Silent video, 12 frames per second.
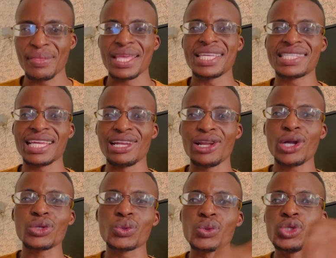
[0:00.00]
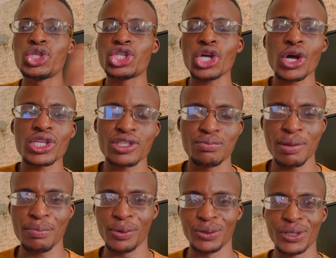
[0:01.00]
It's the Lord who shocks
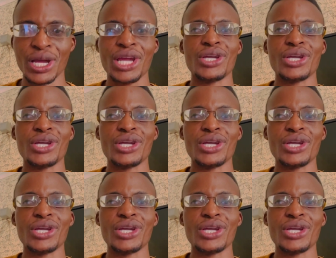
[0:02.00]
people,